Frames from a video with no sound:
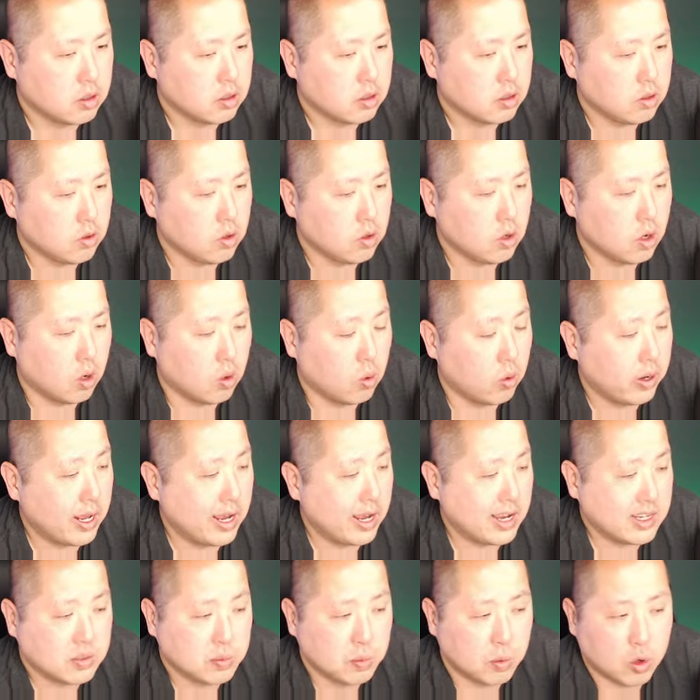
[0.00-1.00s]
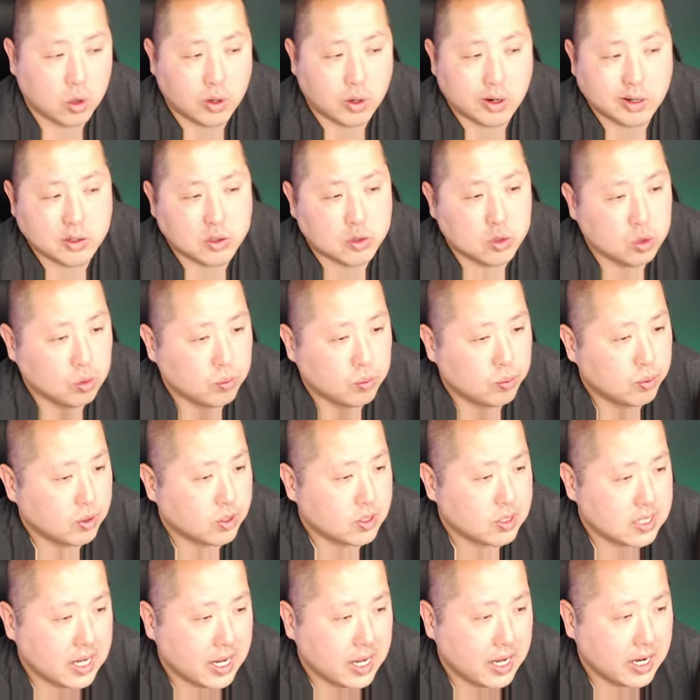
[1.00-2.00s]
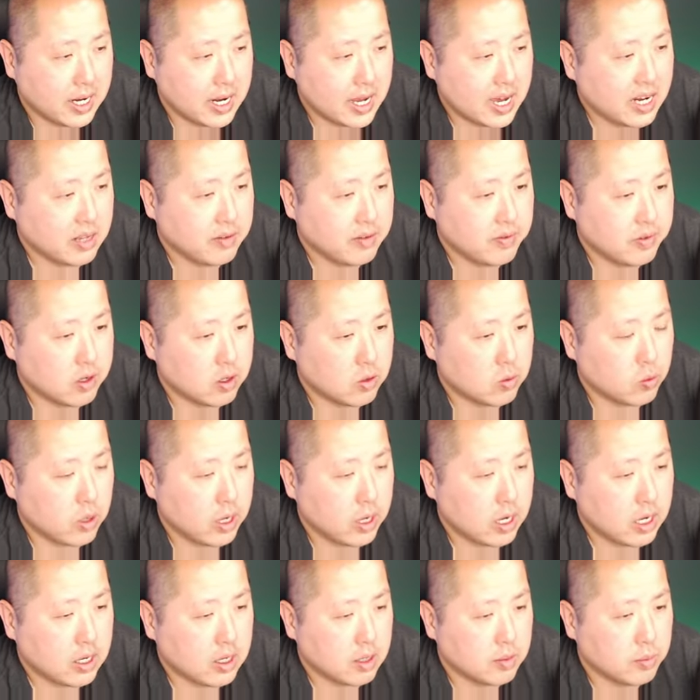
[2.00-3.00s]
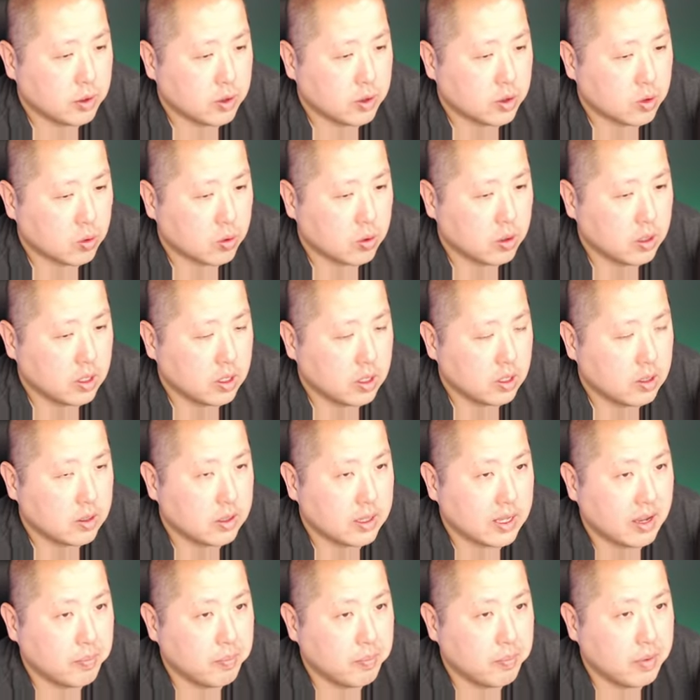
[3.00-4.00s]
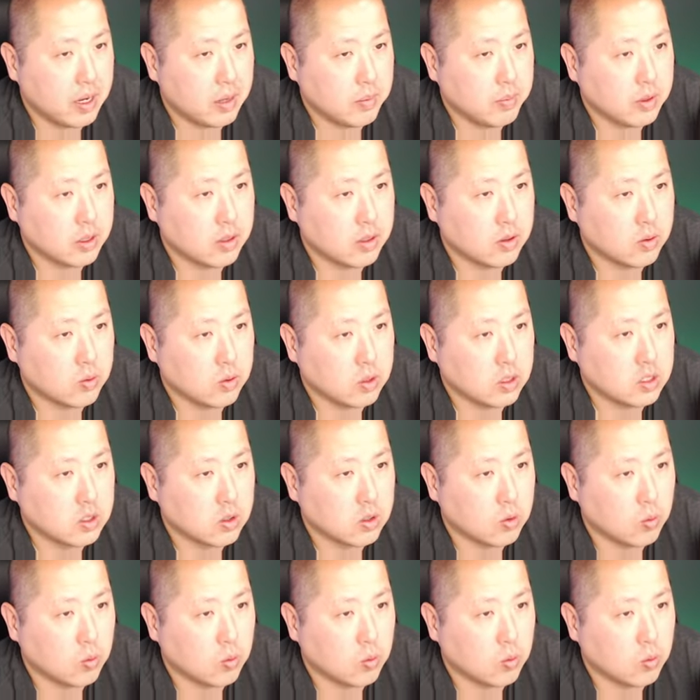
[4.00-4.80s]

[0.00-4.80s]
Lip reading: No one has more than 2%, not even the Radium Authority. That may be the reason